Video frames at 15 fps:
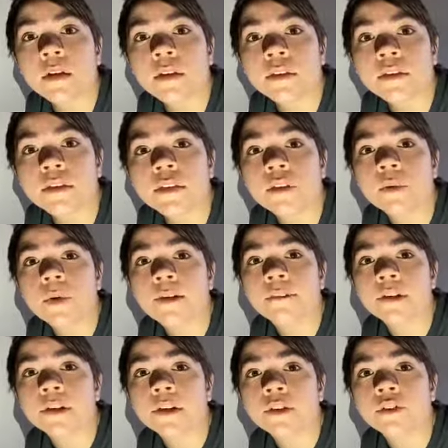Do you
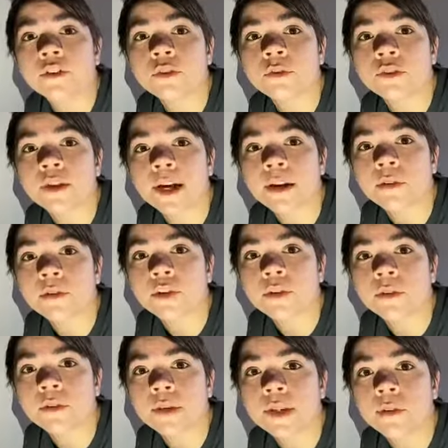ever do shadow
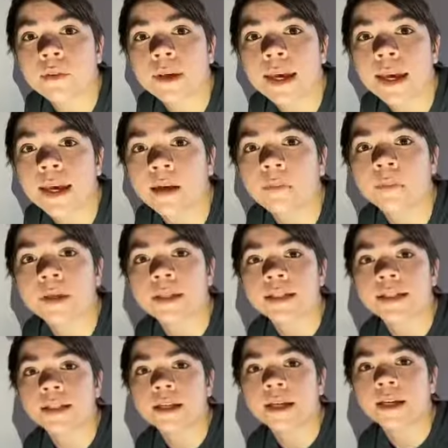shows that you can't be
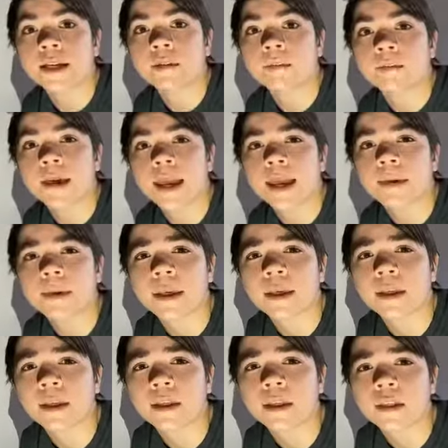seen,
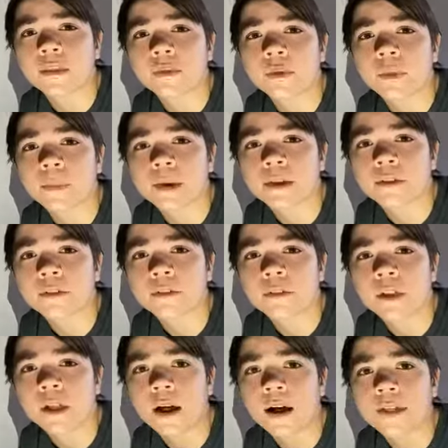maybe through a piece of
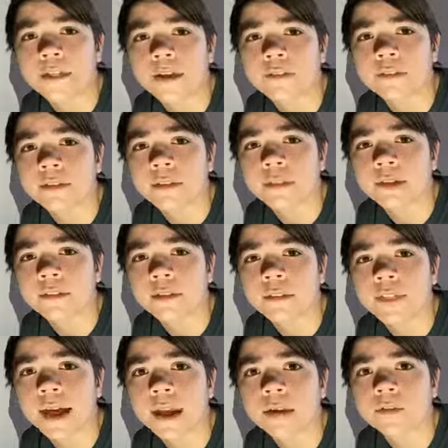cloth? I've seen things like
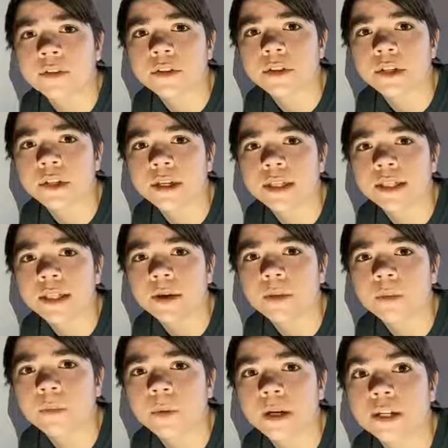that, and I'm just curious how it
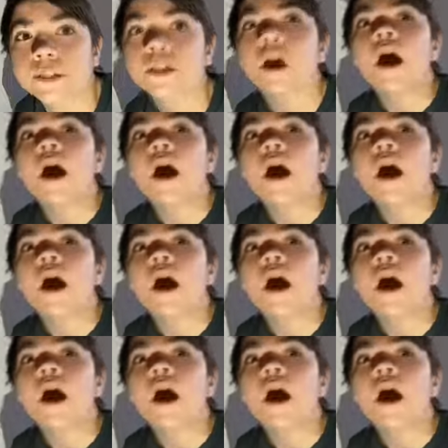works.